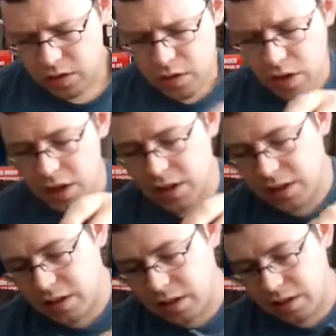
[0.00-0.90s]
So,
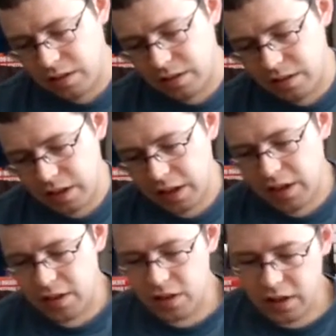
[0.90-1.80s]
and
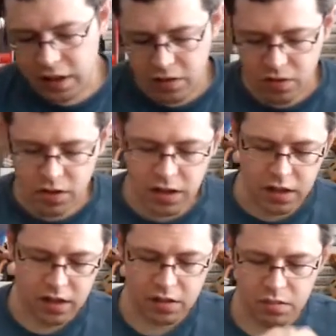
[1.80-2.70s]
like
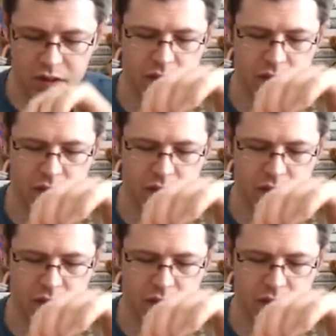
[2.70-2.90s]
literally, like it